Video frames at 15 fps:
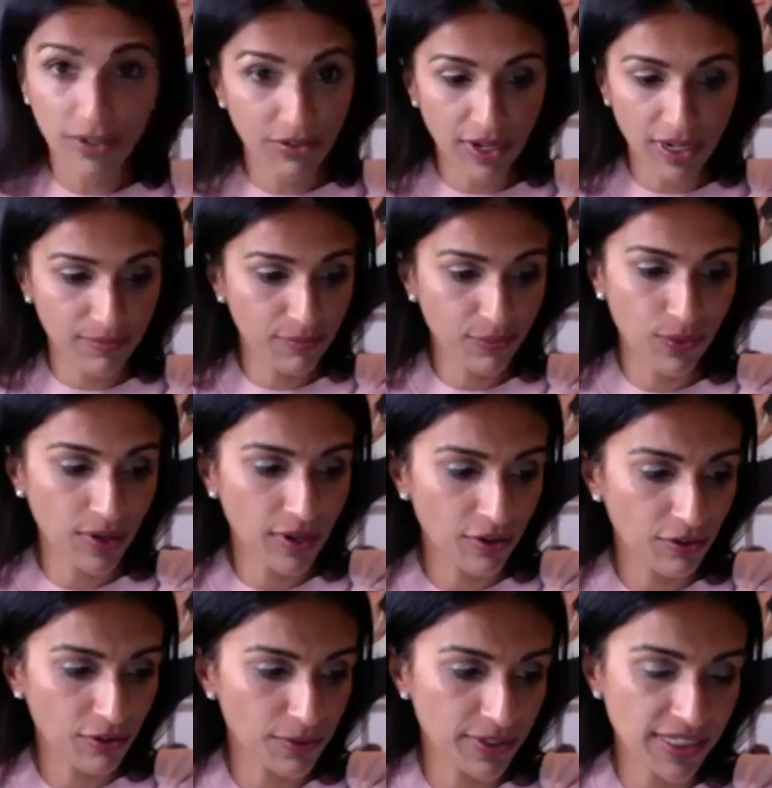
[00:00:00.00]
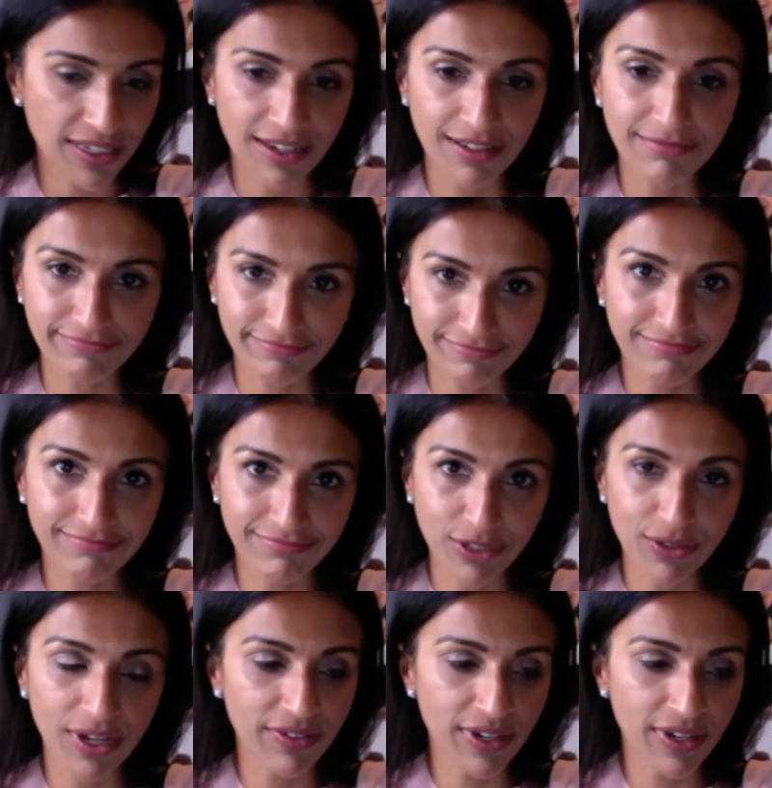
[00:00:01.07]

agree 100%. You have